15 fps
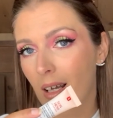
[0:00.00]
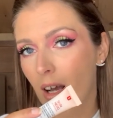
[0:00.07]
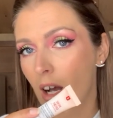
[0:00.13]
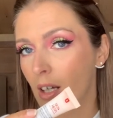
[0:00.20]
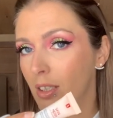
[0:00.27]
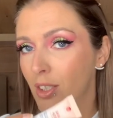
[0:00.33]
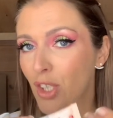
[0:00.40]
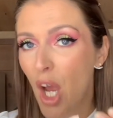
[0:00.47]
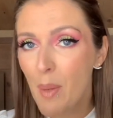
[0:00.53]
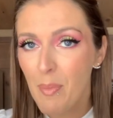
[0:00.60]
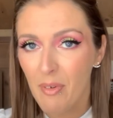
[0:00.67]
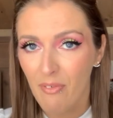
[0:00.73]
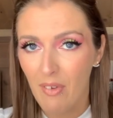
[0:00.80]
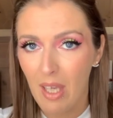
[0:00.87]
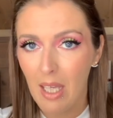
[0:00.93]
on top
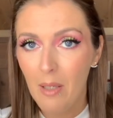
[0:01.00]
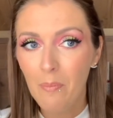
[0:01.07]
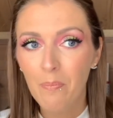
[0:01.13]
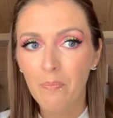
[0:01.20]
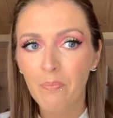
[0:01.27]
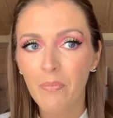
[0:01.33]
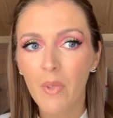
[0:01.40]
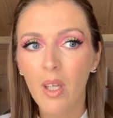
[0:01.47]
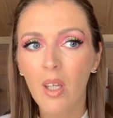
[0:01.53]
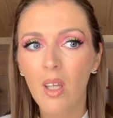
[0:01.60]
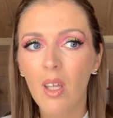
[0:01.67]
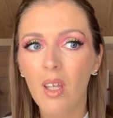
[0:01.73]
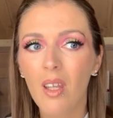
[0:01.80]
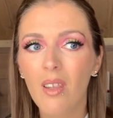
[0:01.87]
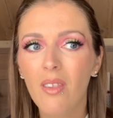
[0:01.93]
of it,
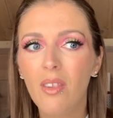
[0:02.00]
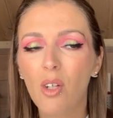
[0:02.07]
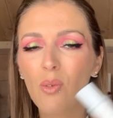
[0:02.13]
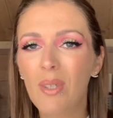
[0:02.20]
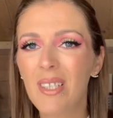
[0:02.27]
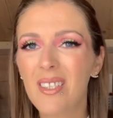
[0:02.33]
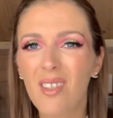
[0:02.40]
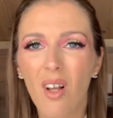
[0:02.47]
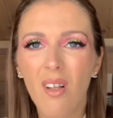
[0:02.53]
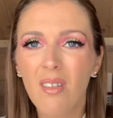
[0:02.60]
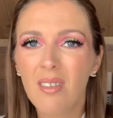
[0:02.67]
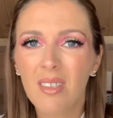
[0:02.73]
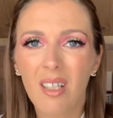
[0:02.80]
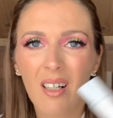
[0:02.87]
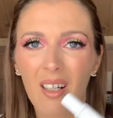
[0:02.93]
the
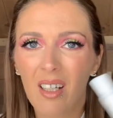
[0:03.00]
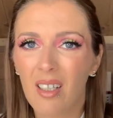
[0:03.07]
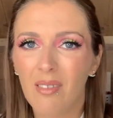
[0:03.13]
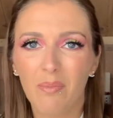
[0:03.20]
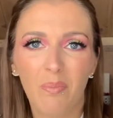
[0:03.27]
results are